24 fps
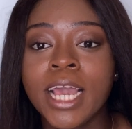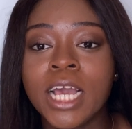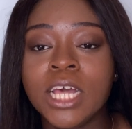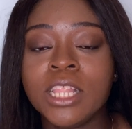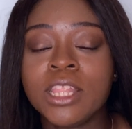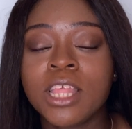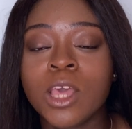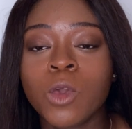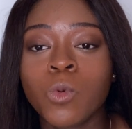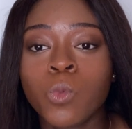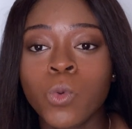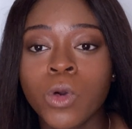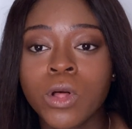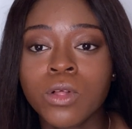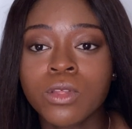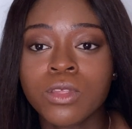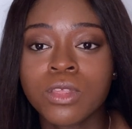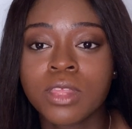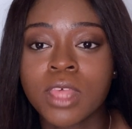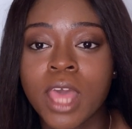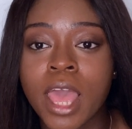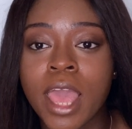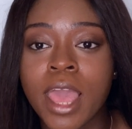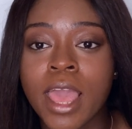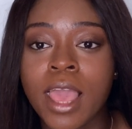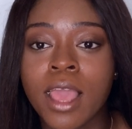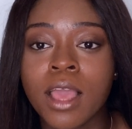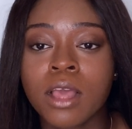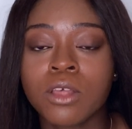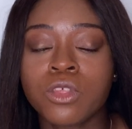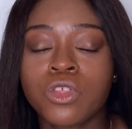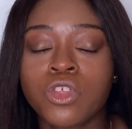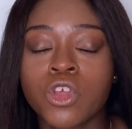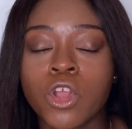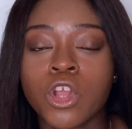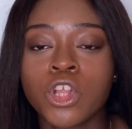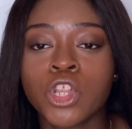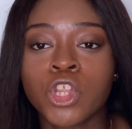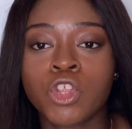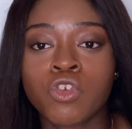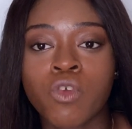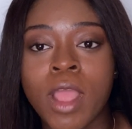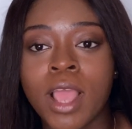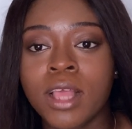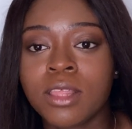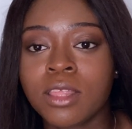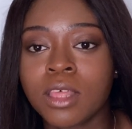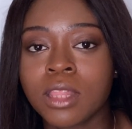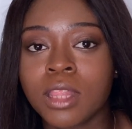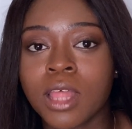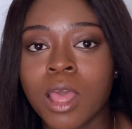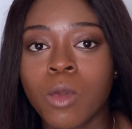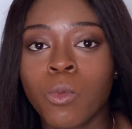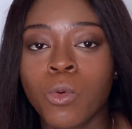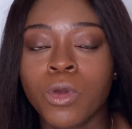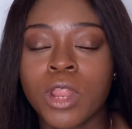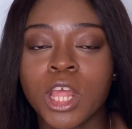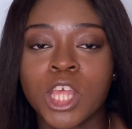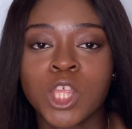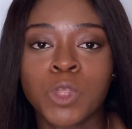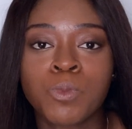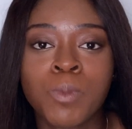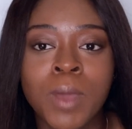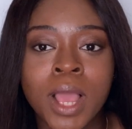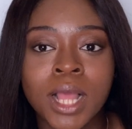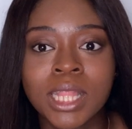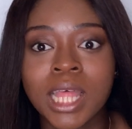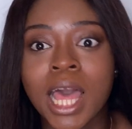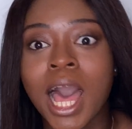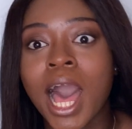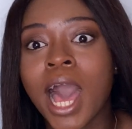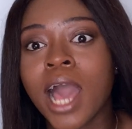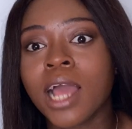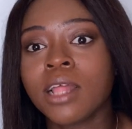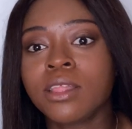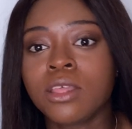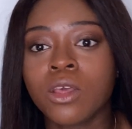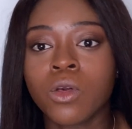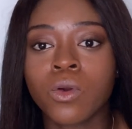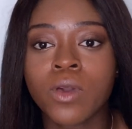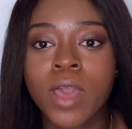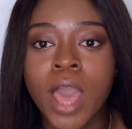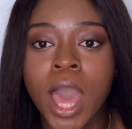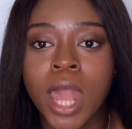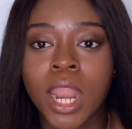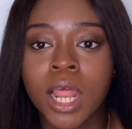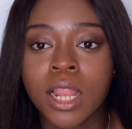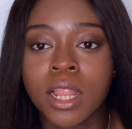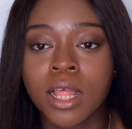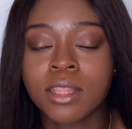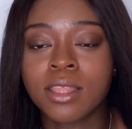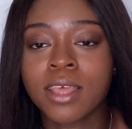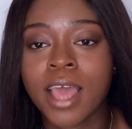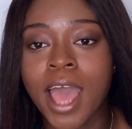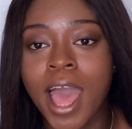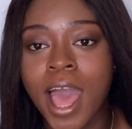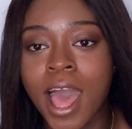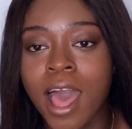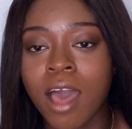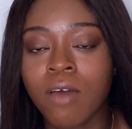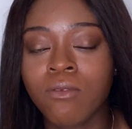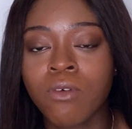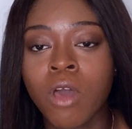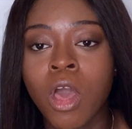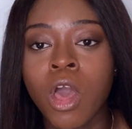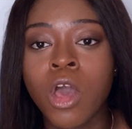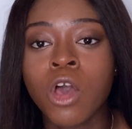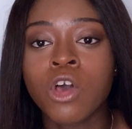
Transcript: they will say certain traits that they would expect the ideal candidate to have.